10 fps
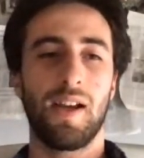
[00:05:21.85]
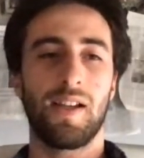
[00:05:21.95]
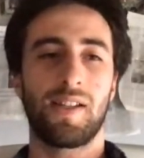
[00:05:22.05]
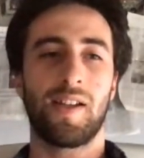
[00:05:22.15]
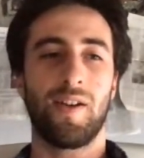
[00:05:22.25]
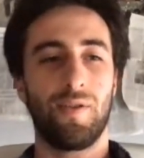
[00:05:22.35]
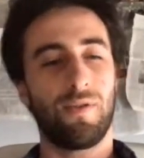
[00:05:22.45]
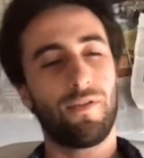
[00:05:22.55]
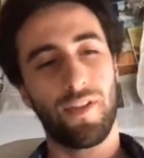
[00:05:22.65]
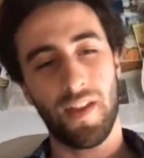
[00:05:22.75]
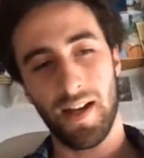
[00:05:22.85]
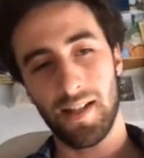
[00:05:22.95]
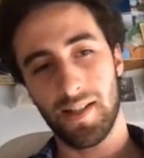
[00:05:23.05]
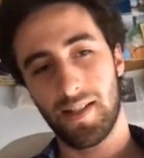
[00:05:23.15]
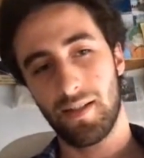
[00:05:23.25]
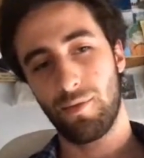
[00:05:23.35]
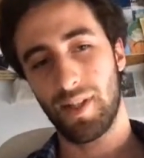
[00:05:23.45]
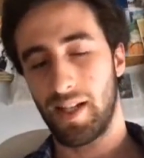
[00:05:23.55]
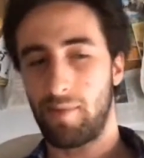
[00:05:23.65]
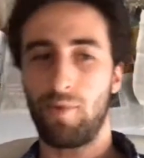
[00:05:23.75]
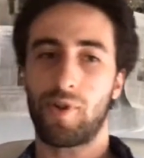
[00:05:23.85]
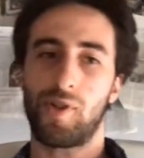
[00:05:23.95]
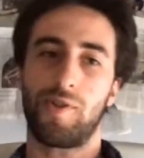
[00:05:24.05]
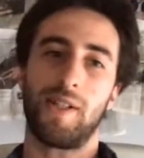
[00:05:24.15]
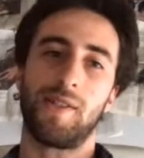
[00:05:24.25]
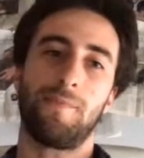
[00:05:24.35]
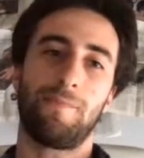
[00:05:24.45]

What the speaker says: So for that, we'd like more constraints.